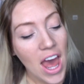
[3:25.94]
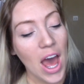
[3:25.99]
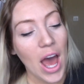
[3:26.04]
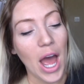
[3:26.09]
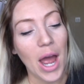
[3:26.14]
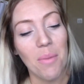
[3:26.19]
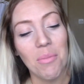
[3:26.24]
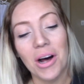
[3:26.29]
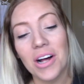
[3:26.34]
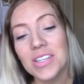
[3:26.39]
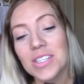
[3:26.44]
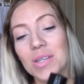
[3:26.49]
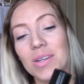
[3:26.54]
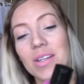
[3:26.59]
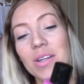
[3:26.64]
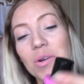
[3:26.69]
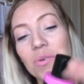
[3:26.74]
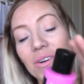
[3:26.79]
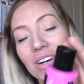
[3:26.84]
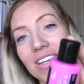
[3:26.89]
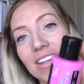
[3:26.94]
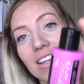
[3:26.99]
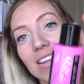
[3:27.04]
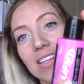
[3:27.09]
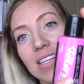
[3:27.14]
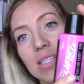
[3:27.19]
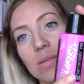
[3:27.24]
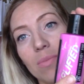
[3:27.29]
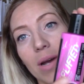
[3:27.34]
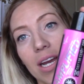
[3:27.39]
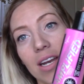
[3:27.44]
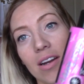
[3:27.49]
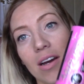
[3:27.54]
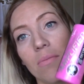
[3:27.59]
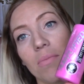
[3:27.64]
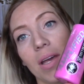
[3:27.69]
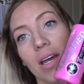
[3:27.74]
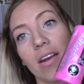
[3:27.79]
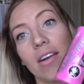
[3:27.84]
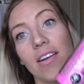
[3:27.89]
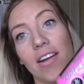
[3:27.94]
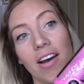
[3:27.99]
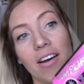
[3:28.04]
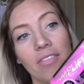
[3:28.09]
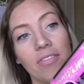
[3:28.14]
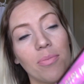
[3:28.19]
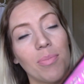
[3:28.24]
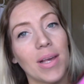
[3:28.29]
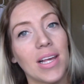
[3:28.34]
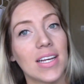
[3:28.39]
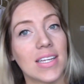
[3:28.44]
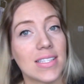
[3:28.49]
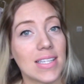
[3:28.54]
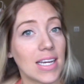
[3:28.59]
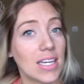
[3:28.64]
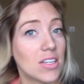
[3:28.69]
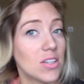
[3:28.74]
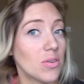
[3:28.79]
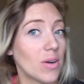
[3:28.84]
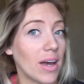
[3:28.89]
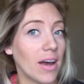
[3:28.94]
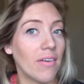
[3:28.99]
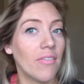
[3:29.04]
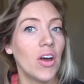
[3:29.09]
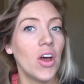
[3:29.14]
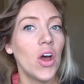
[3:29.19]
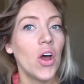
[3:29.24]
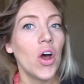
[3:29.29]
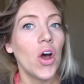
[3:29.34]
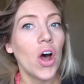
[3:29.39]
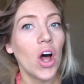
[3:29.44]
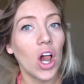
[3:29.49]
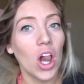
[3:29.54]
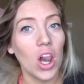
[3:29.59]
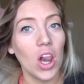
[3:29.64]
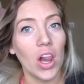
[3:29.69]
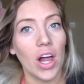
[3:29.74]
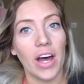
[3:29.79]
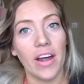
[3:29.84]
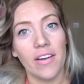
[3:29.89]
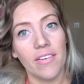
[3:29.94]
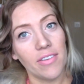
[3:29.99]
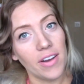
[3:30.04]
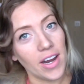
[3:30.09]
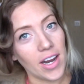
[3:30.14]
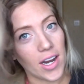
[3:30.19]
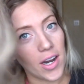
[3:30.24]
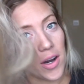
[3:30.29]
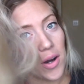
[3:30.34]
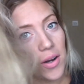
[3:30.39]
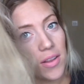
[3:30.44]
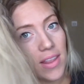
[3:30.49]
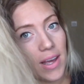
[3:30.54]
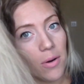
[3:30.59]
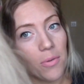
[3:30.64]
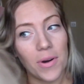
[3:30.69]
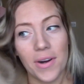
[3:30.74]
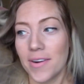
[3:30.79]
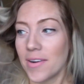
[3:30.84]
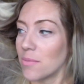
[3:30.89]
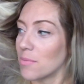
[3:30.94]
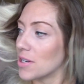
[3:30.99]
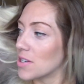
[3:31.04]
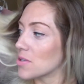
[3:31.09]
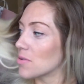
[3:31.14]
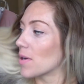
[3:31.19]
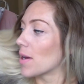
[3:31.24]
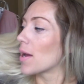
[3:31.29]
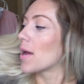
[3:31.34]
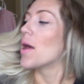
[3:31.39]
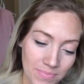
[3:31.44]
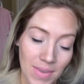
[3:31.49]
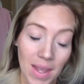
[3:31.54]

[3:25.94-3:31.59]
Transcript: I'm also a little worried that this might not be enough, because I do have a lot of hair that we're going to be doing,